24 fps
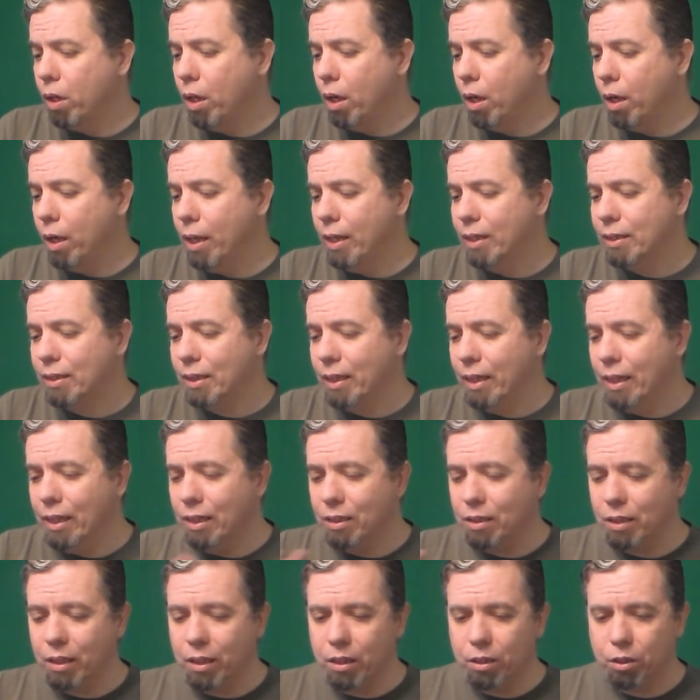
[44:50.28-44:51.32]
It's
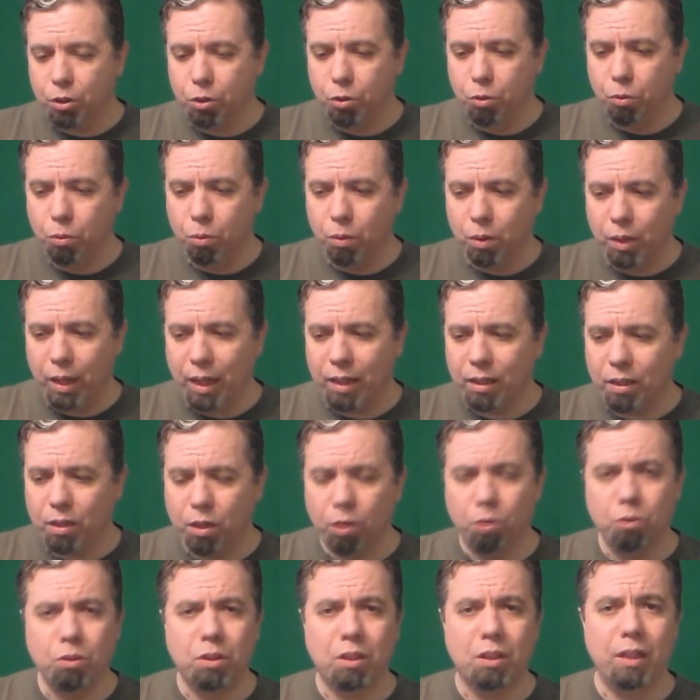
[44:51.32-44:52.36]
easy to let
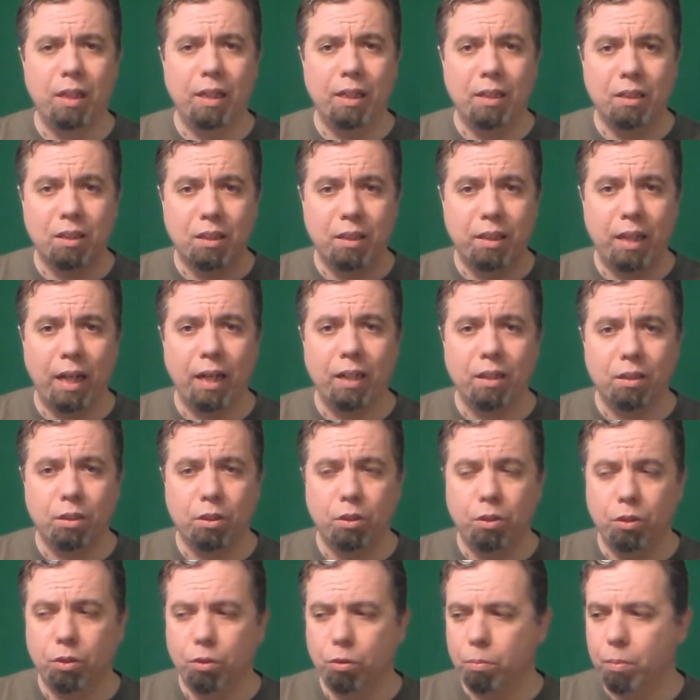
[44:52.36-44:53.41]
those things get to
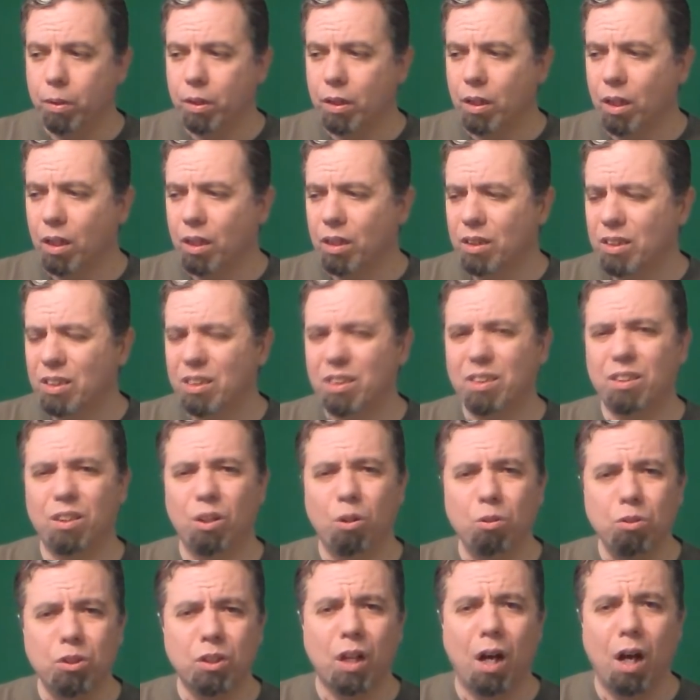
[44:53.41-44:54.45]
you because
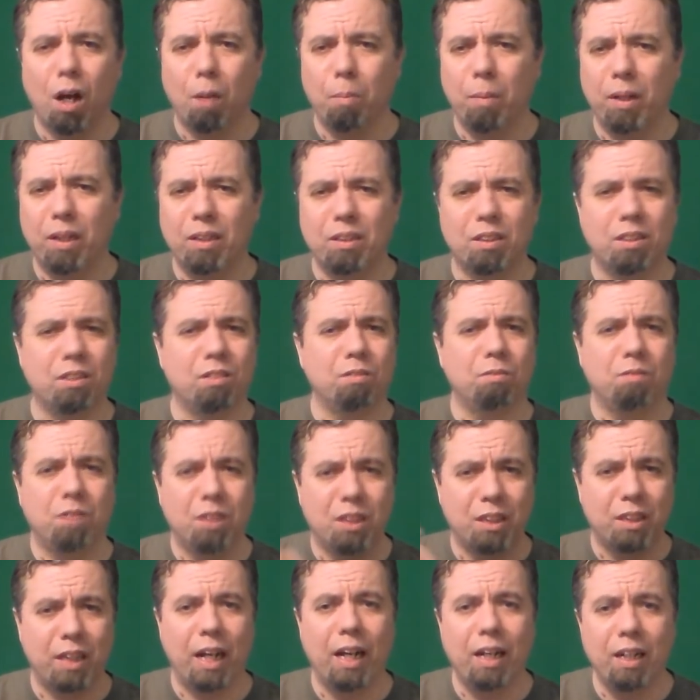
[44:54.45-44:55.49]
those comments
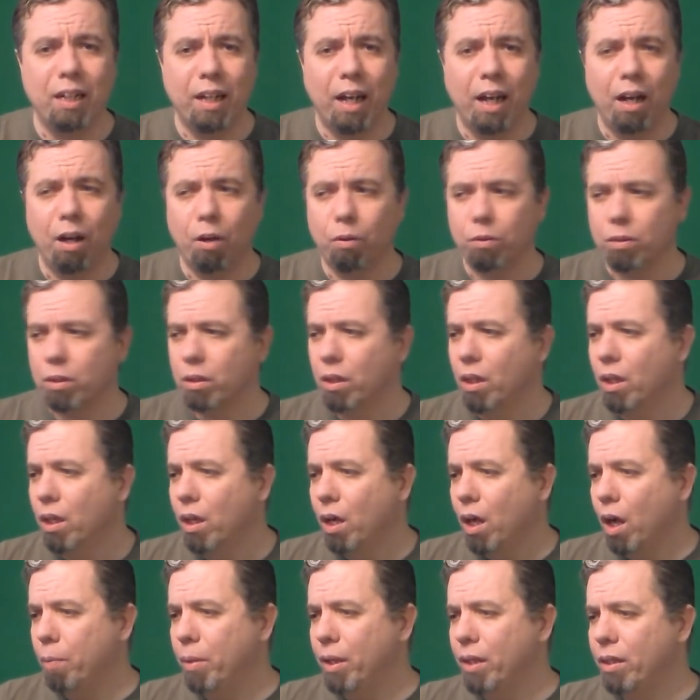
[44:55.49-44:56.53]
stand out.
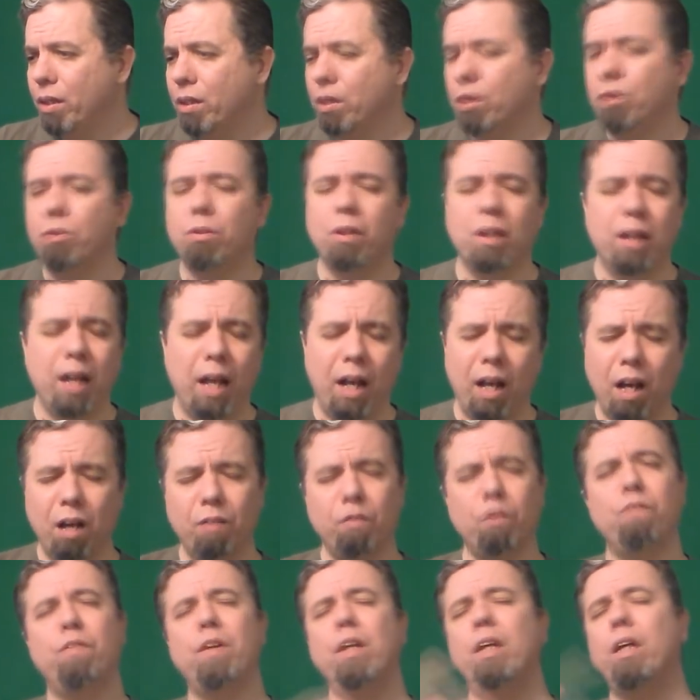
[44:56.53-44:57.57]
I mean, you can have
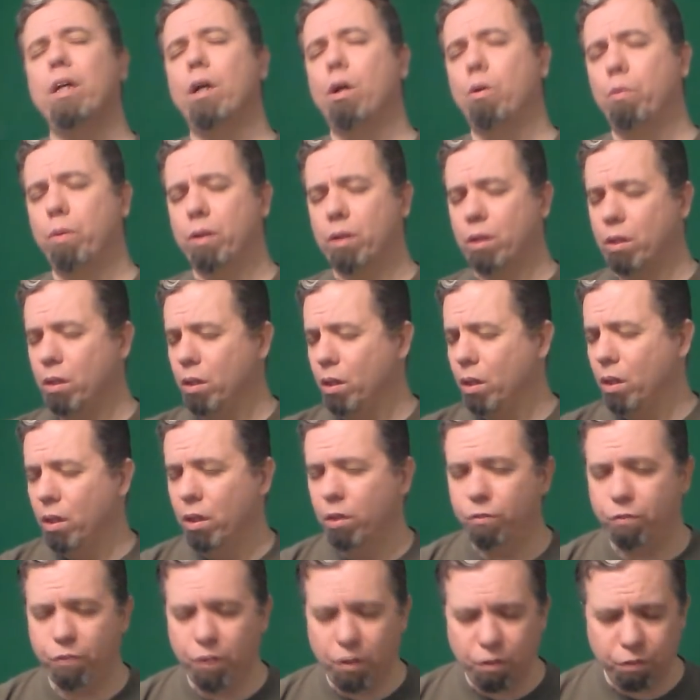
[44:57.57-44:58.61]
a video with
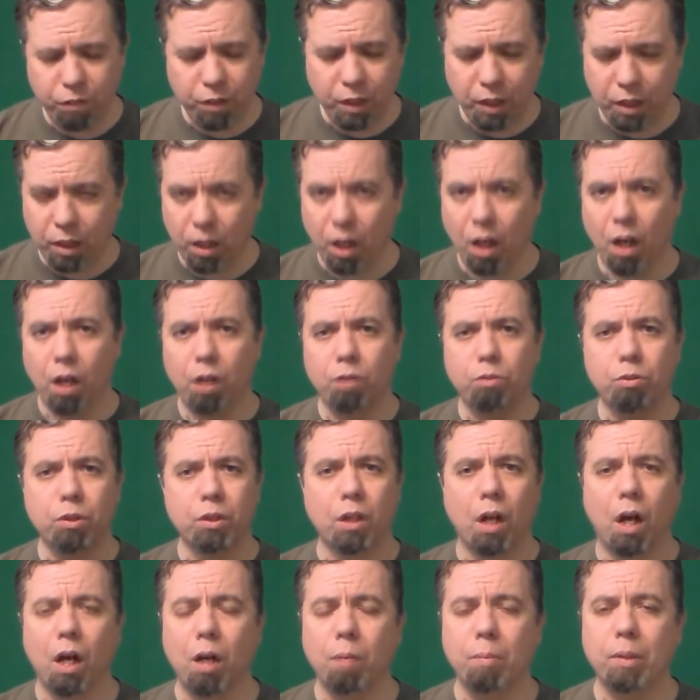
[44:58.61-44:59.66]
50, 100
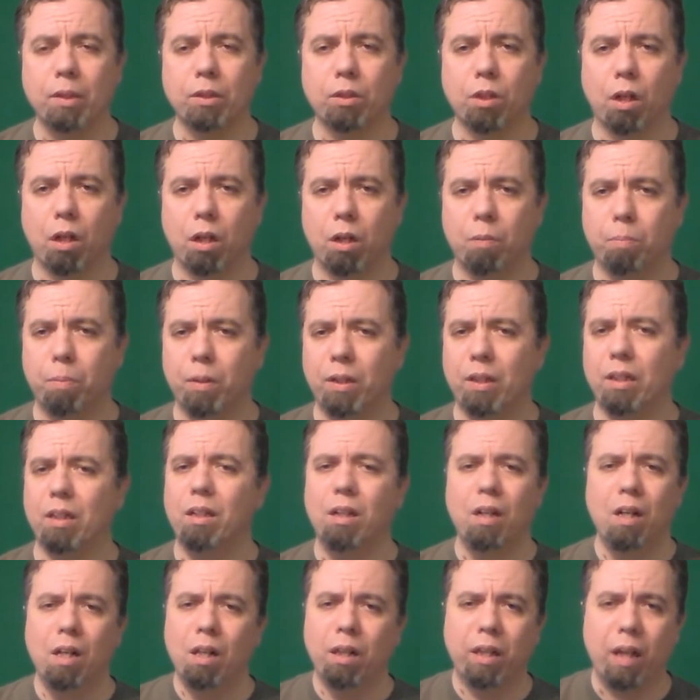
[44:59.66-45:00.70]
comments on it, but
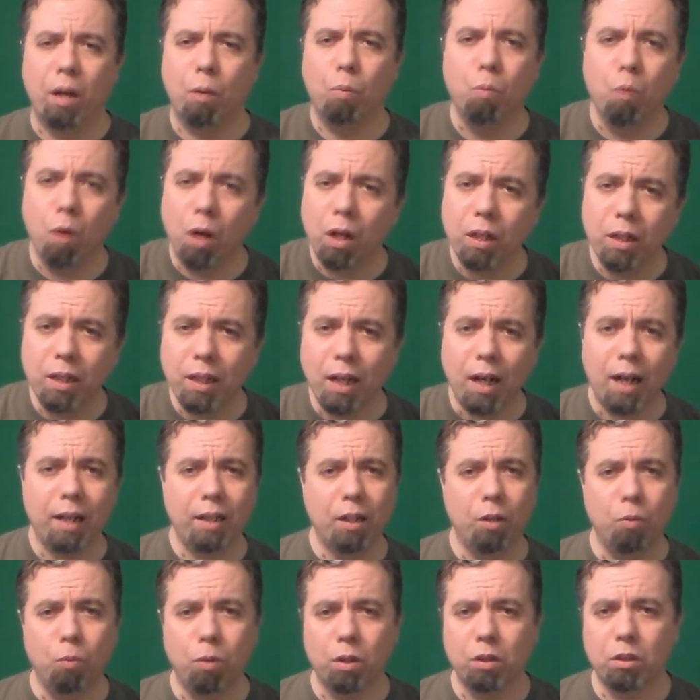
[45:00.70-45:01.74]
that one guy
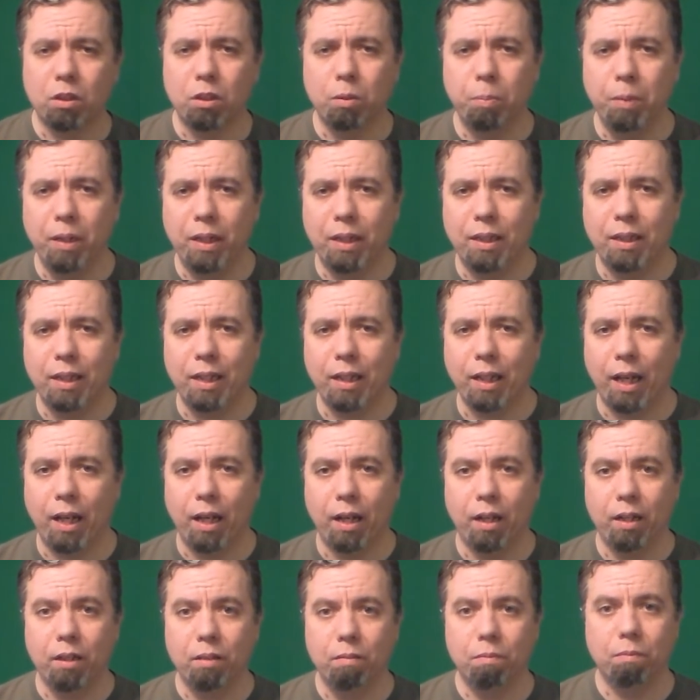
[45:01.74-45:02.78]
that wants to be a
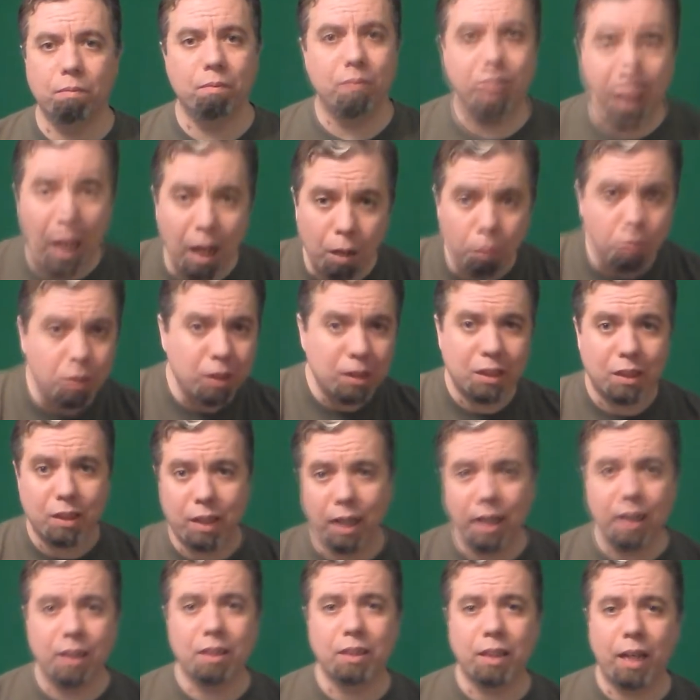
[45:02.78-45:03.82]
dickhead, that one
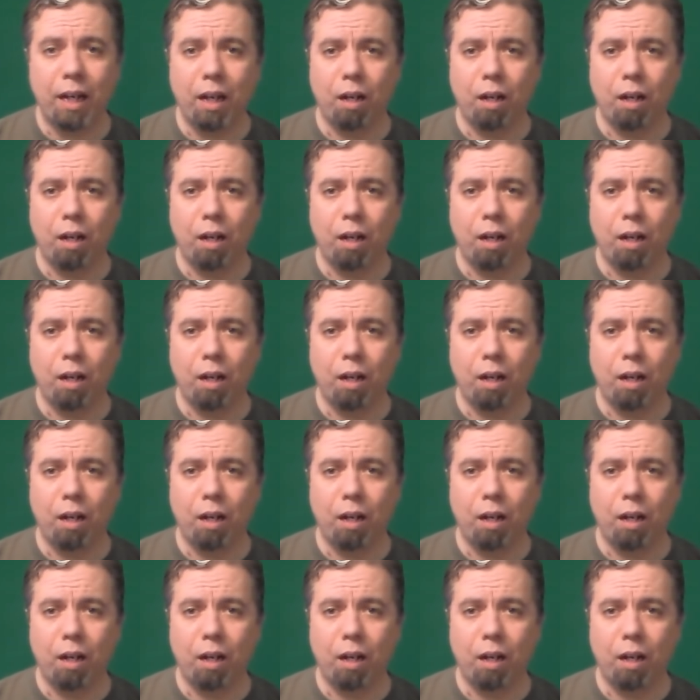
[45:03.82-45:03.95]
stands